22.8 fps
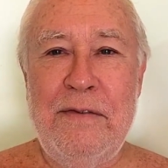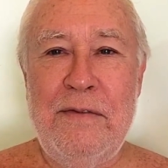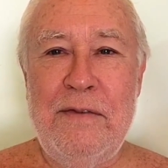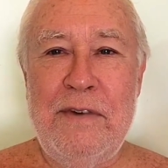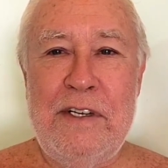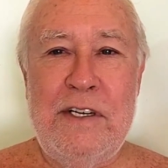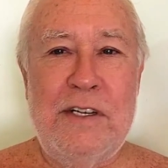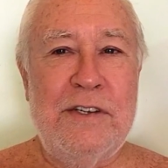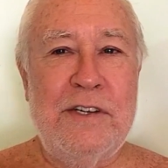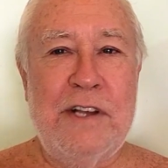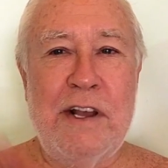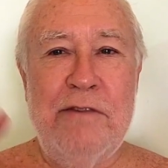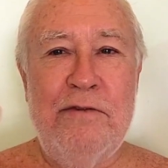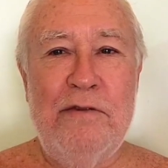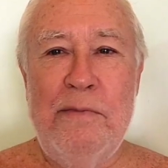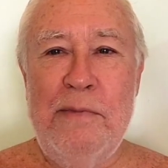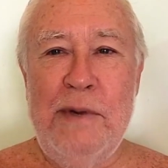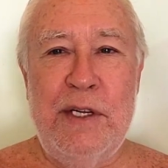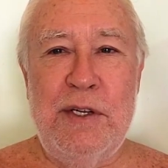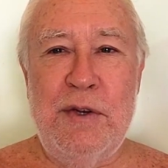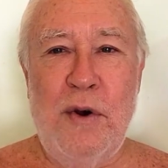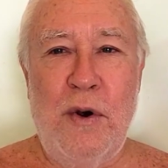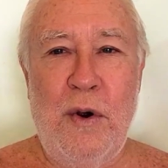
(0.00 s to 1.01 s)
Just give him
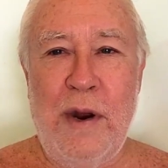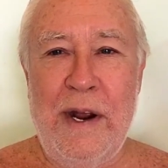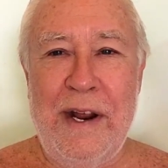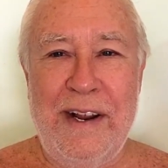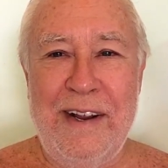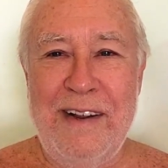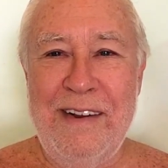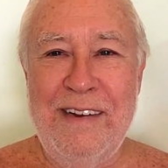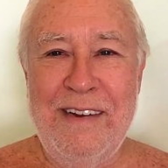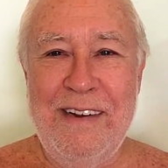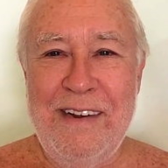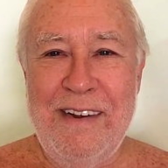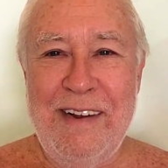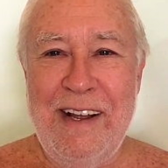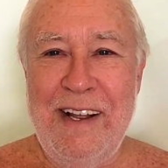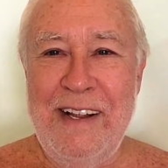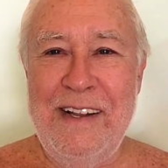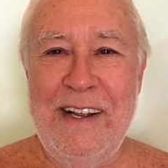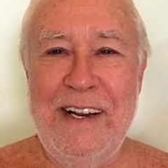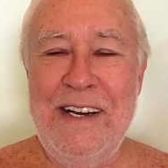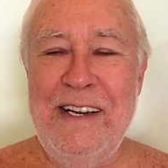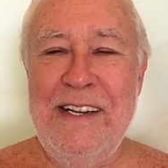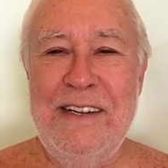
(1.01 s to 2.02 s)
a toy
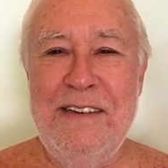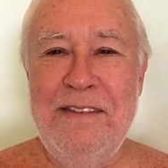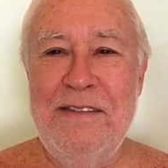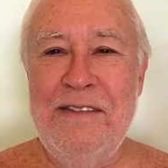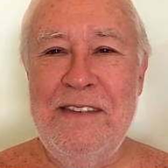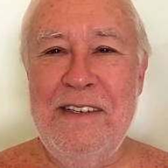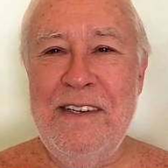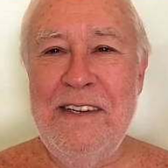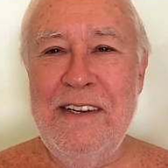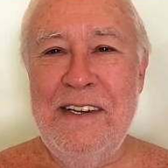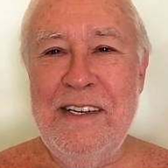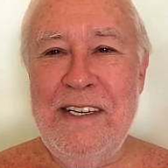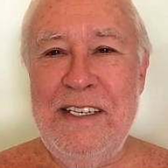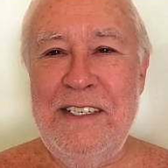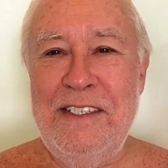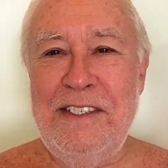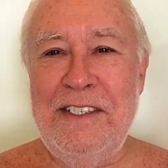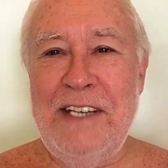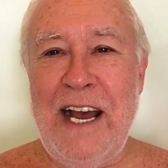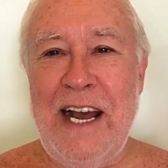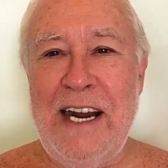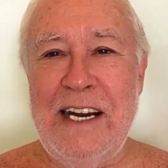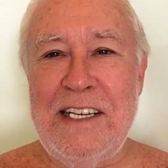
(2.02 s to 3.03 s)
and then he, he's
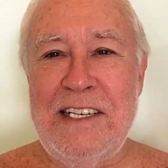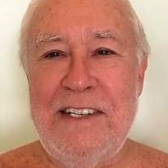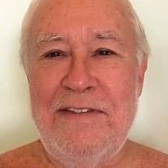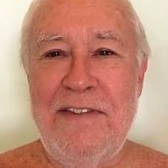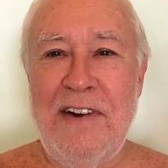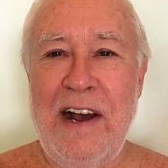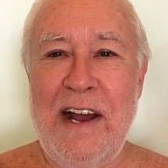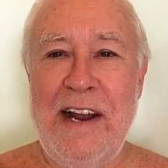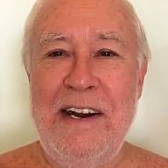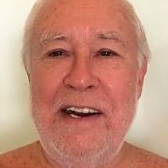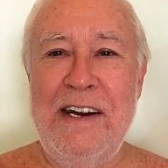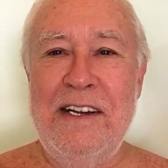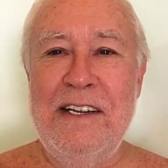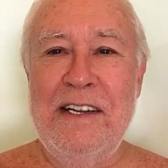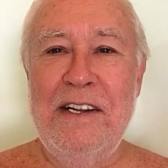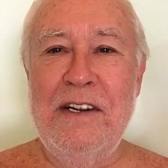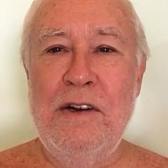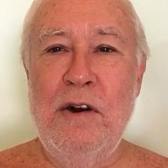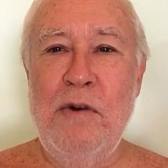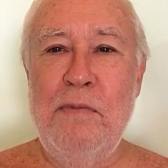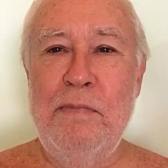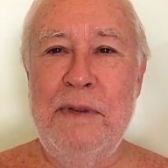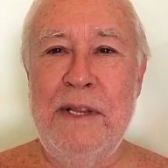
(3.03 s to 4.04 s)
satisfied and he can
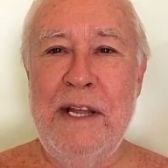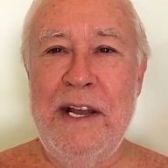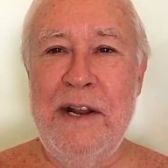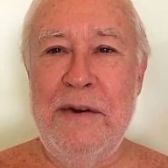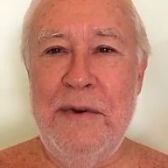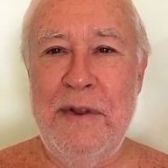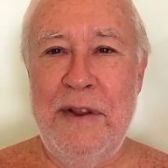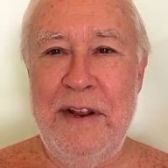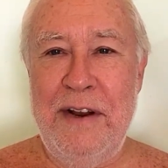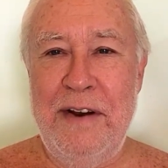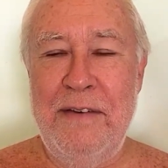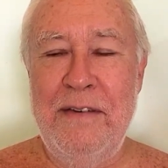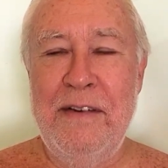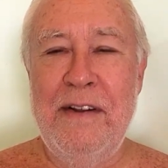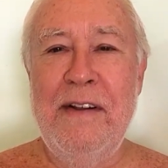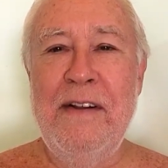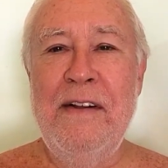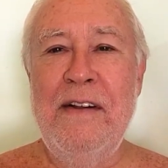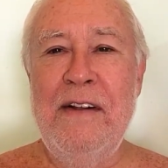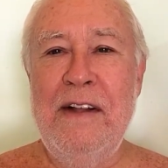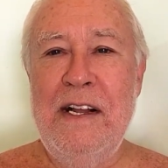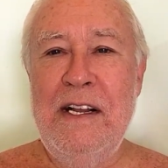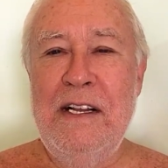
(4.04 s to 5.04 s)
go play with it.
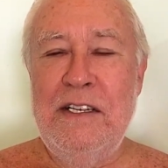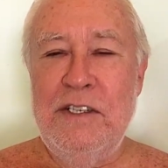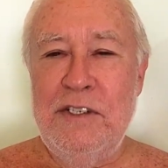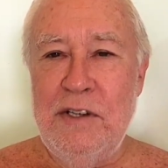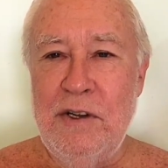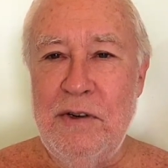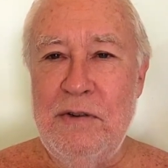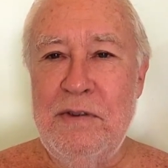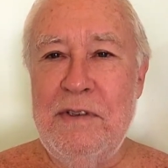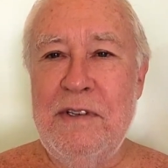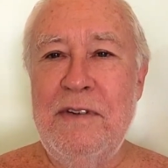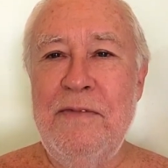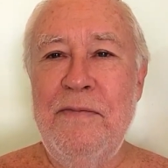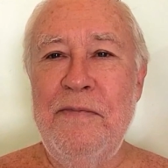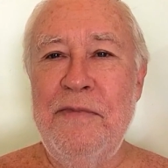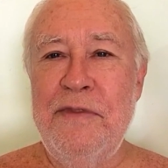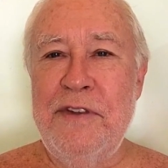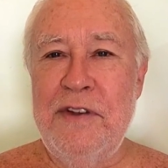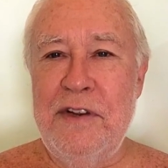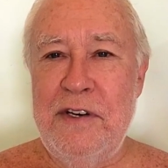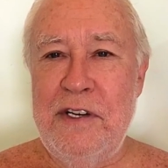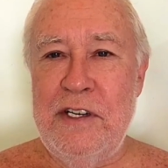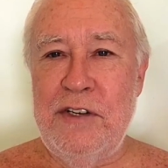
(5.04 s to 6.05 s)
So
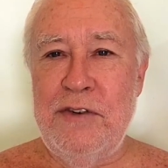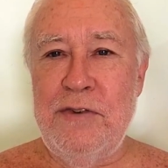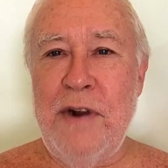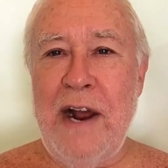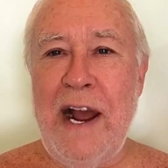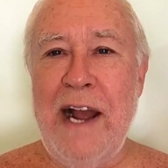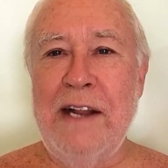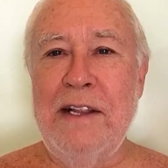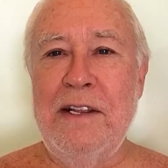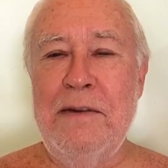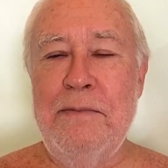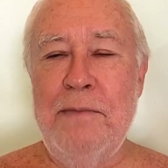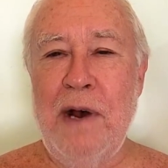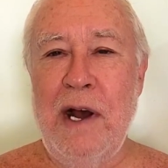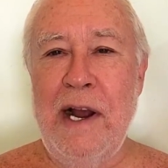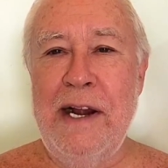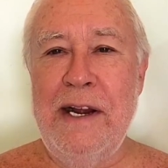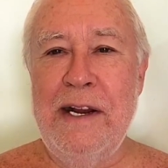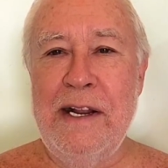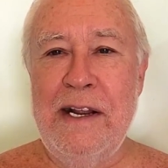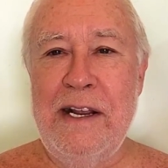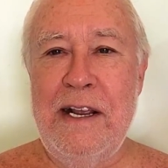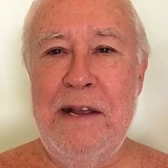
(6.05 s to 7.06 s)
to distract the
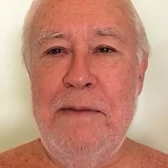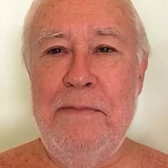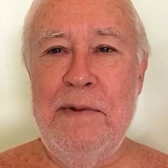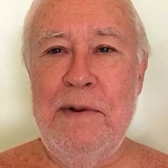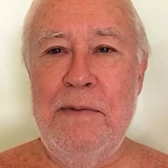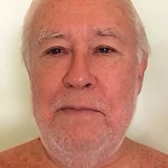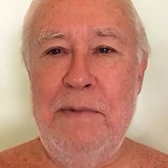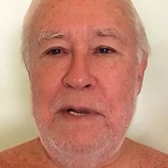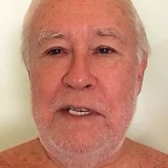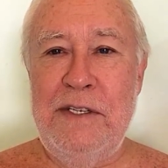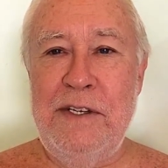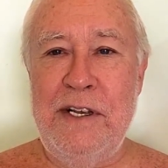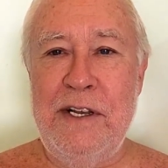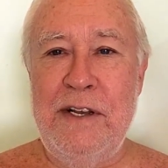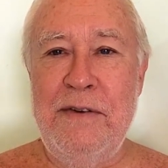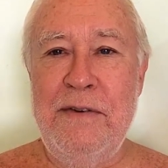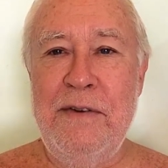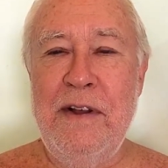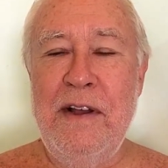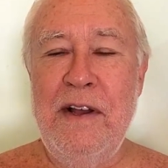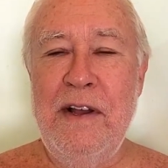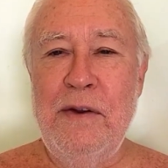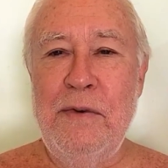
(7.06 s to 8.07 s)
mind and keep it busy,
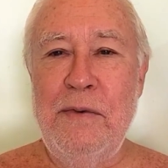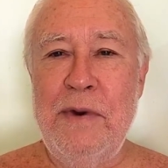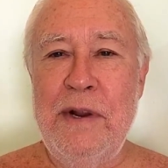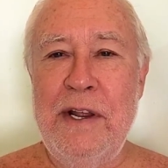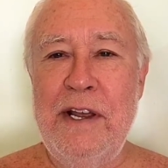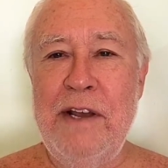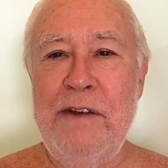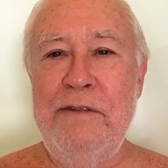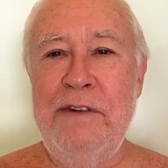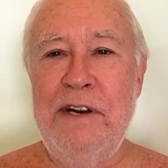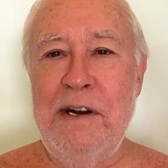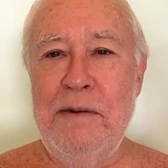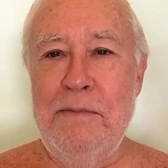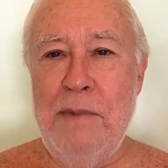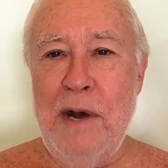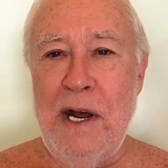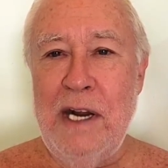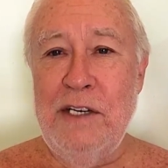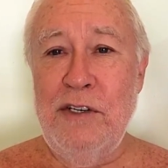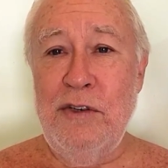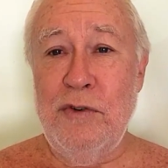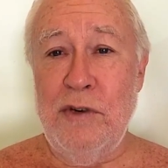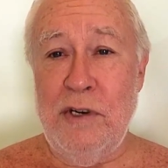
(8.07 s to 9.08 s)
we give it a
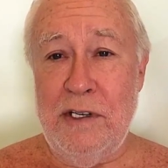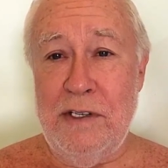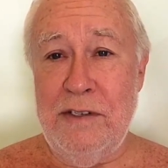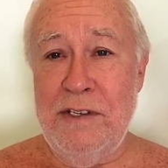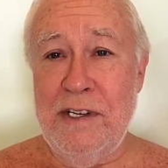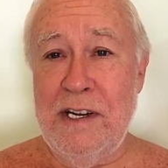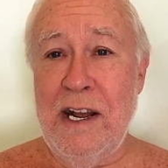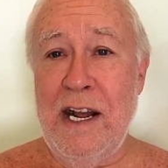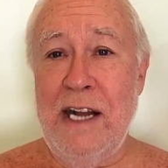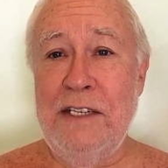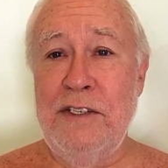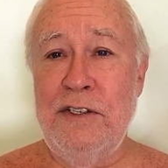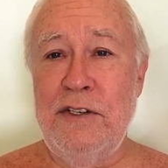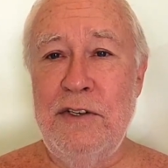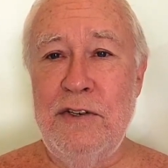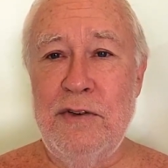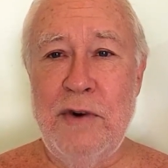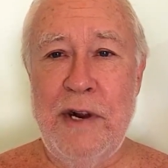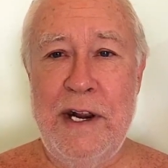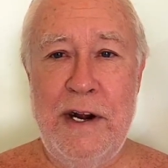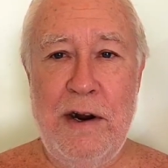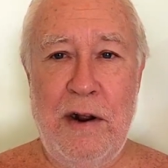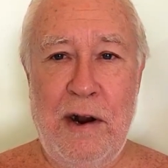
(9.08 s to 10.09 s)
mantra to
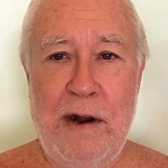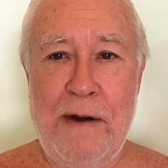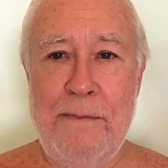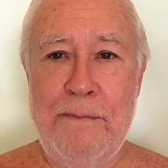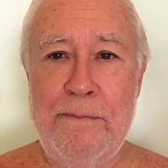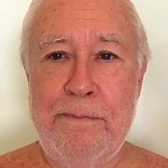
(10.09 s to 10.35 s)
concentrate on.